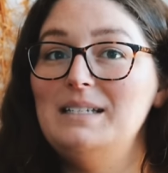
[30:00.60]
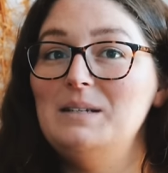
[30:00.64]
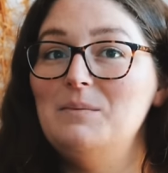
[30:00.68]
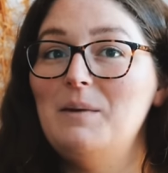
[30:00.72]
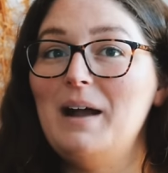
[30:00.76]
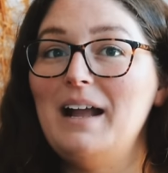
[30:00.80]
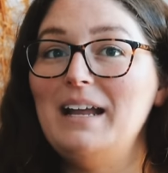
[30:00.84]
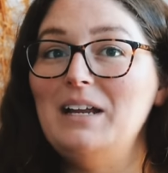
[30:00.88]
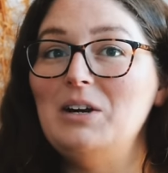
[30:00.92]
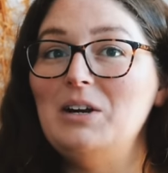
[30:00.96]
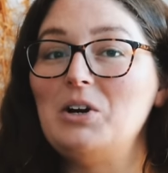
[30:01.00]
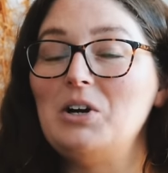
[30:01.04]
to
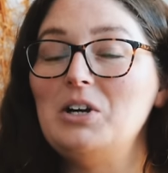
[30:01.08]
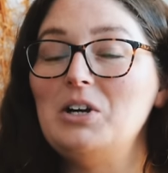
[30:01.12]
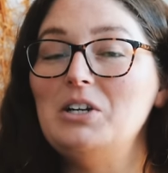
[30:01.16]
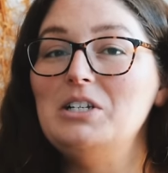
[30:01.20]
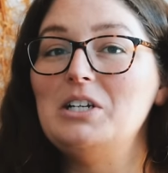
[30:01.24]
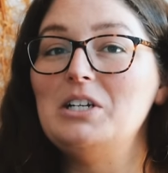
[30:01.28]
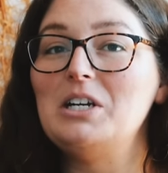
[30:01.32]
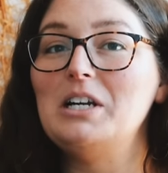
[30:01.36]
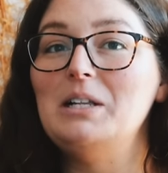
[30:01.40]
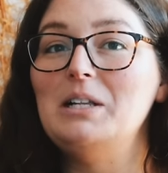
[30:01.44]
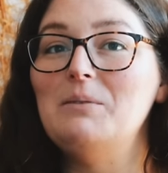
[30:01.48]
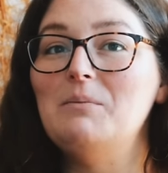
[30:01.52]
buy yarn
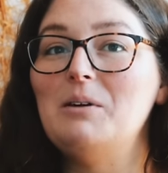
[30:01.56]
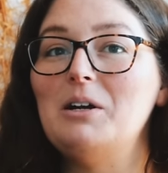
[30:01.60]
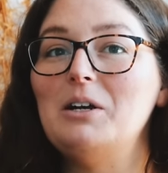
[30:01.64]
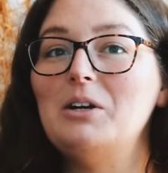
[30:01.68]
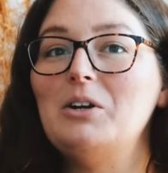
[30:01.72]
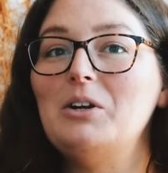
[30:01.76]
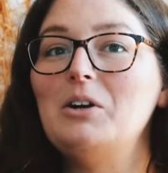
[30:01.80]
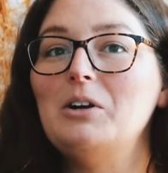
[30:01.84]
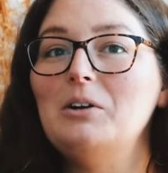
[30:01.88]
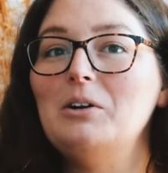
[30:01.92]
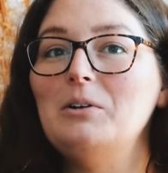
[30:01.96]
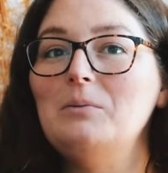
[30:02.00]
during the
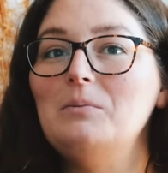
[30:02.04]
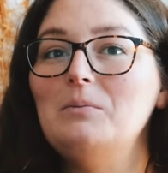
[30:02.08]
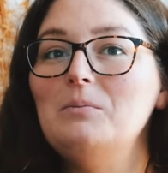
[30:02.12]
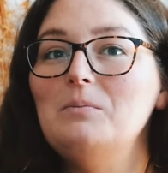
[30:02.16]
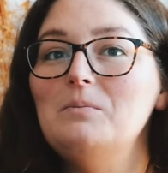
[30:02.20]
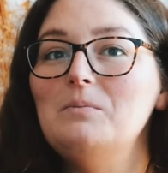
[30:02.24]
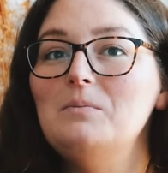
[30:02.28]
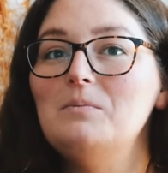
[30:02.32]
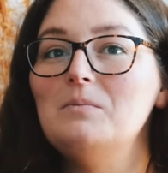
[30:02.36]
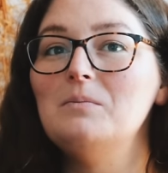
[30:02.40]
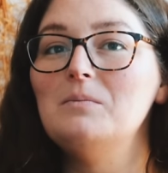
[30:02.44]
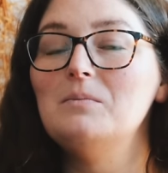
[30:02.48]

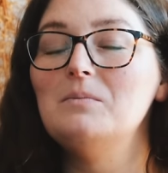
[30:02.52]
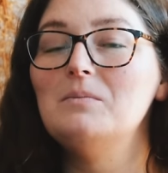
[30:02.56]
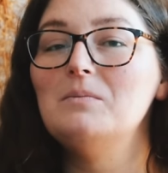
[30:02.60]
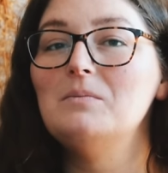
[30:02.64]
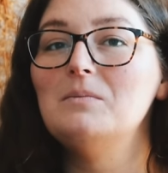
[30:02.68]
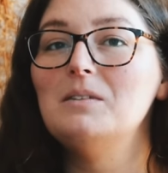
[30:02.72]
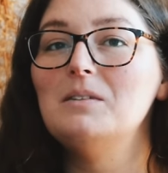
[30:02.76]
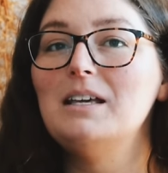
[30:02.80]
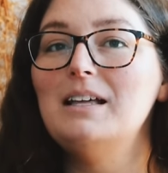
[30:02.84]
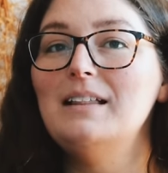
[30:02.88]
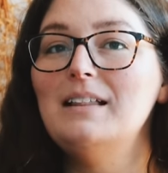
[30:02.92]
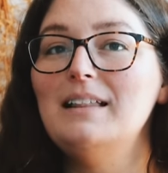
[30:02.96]
monochrome
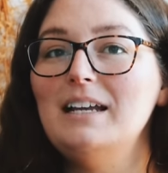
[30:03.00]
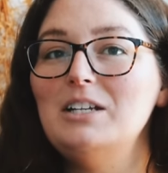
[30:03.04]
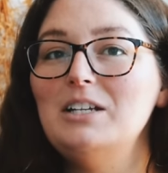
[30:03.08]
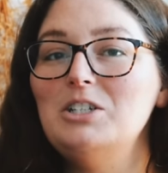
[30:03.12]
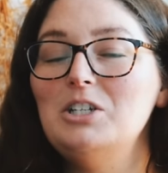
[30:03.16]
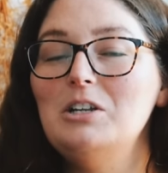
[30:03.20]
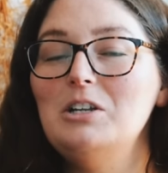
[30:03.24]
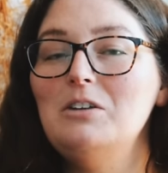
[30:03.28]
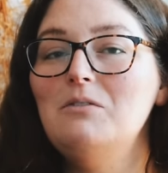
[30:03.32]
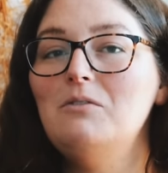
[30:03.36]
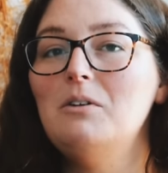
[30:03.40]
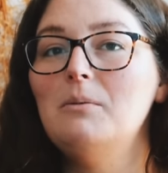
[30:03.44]

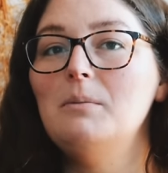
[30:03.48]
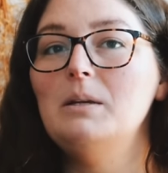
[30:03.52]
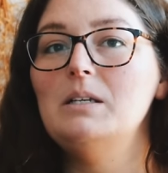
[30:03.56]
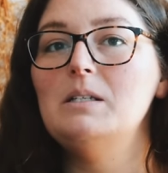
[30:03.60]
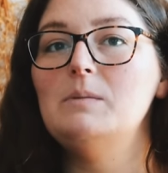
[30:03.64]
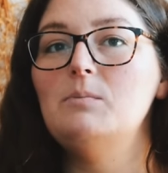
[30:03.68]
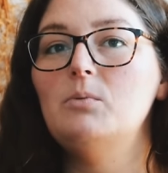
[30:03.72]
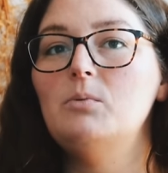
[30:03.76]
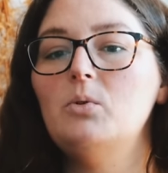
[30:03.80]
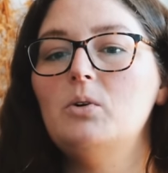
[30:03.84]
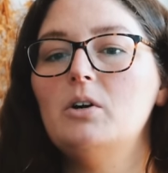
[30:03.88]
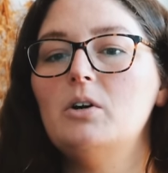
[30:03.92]
collection from
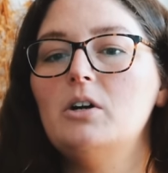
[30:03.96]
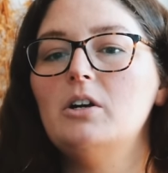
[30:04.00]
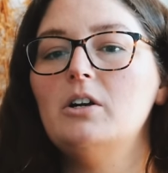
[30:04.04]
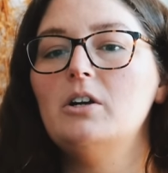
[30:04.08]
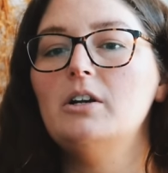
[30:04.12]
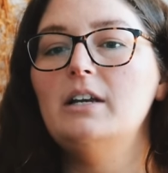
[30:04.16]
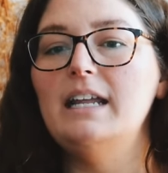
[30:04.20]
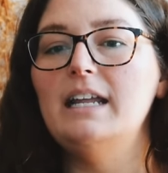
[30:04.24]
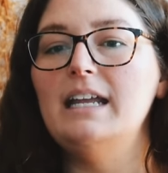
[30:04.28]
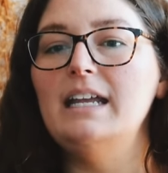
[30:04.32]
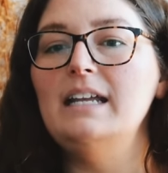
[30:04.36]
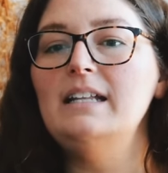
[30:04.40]
Explore
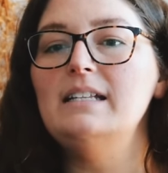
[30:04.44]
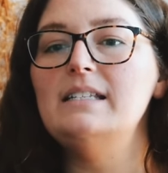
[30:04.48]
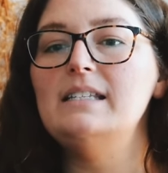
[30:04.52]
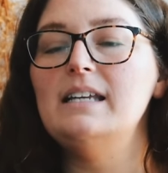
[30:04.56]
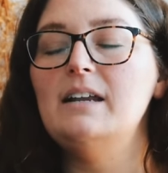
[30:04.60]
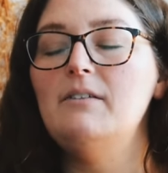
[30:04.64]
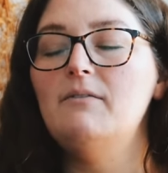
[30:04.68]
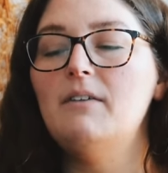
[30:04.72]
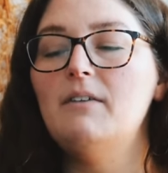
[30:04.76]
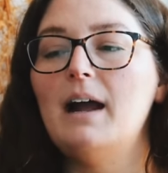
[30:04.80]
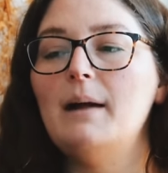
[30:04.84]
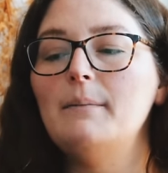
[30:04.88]
Knits
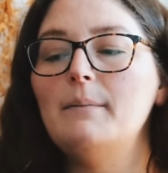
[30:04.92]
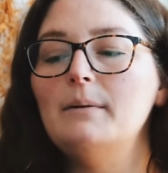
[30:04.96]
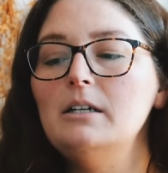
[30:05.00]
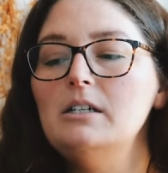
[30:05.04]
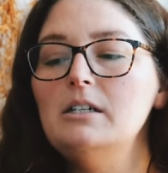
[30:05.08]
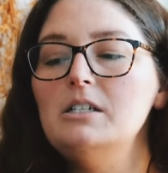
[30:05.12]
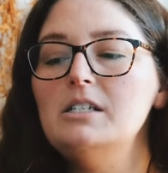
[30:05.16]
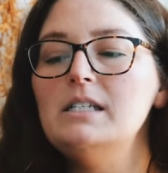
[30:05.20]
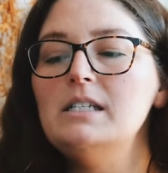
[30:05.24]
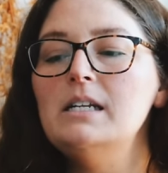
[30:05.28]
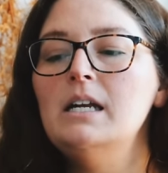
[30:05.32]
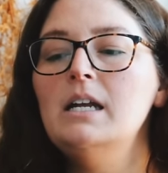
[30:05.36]
and
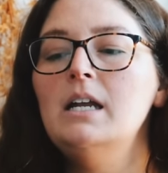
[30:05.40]
Fibers,